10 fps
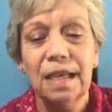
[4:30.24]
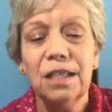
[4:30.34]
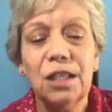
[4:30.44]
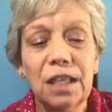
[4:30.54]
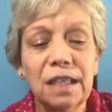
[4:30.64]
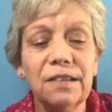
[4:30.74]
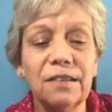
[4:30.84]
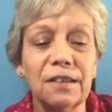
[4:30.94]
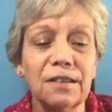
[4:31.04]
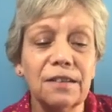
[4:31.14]

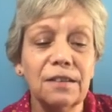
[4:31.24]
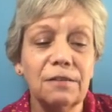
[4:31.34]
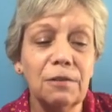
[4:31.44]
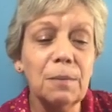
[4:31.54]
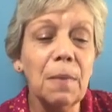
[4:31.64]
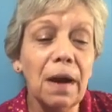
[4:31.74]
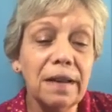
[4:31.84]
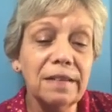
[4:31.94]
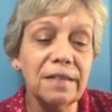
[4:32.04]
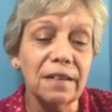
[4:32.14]
Jesus
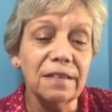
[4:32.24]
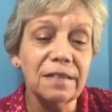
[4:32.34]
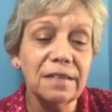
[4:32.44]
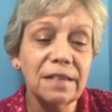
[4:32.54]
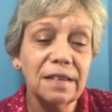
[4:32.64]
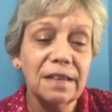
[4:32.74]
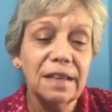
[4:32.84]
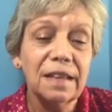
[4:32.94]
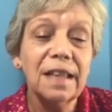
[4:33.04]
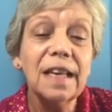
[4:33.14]
reminds us
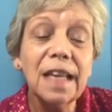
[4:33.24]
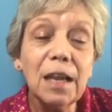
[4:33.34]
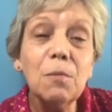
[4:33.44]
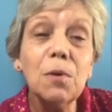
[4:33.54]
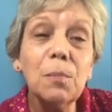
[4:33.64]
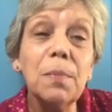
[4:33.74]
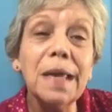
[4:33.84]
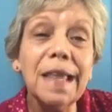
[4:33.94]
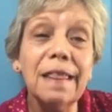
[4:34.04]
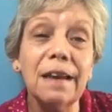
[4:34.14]
that he will
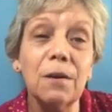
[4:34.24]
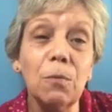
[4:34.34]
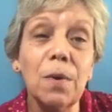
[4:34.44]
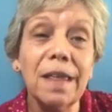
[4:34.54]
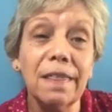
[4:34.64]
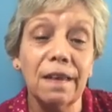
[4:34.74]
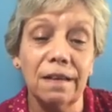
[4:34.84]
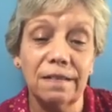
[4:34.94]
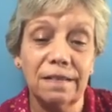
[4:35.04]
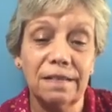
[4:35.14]
be there with
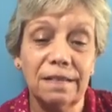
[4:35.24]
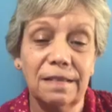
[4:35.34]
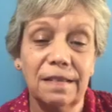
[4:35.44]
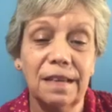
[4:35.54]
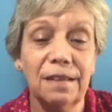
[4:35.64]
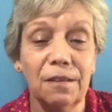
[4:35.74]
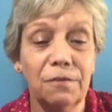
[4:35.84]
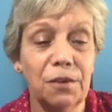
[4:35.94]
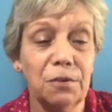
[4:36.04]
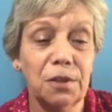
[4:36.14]
us in the
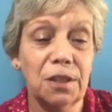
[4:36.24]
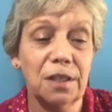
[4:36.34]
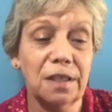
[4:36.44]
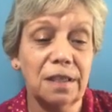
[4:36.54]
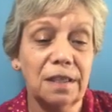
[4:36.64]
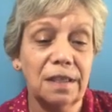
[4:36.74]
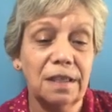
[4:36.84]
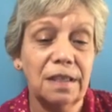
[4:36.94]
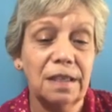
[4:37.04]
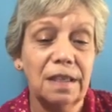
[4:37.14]
future,
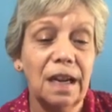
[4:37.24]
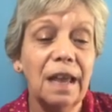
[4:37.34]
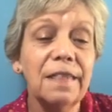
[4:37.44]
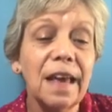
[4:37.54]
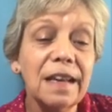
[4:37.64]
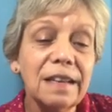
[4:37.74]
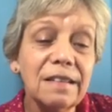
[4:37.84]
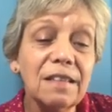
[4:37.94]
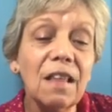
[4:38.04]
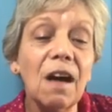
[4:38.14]
and that
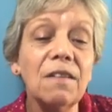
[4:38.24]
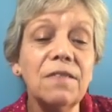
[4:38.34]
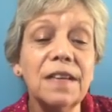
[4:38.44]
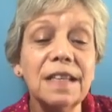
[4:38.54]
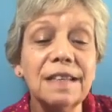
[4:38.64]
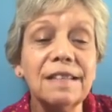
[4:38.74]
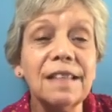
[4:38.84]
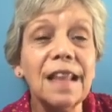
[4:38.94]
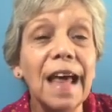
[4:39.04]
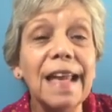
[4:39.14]
his love and his
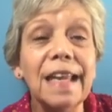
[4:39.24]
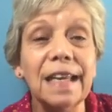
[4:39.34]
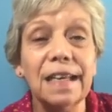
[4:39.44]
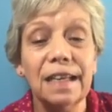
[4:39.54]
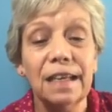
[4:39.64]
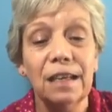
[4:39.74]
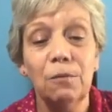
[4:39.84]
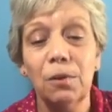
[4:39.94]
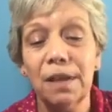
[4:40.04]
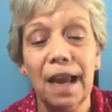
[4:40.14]
light
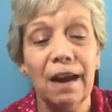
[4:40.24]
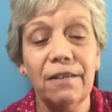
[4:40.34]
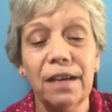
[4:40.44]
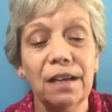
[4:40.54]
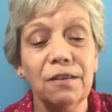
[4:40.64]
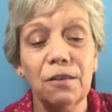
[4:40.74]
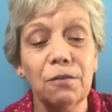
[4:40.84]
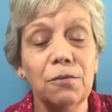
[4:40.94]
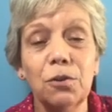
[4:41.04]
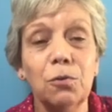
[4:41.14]
will carry us
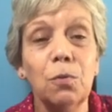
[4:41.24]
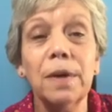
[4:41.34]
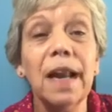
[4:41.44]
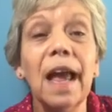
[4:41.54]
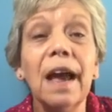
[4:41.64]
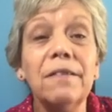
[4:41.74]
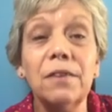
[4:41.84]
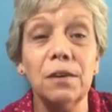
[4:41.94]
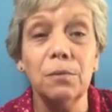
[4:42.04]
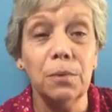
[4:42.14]
through
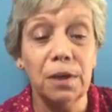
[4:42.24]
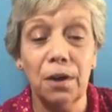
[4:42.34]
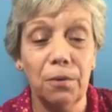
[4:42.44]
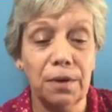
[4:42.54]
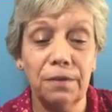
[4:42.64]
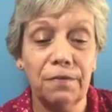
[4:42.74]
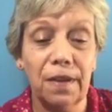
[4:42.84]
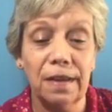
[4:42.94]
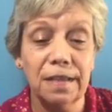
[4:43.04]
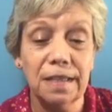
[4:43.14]
whatever we're going to
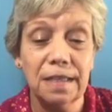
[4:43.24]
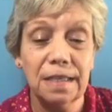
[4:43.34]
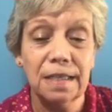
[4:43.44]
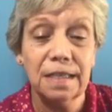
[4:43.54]
face.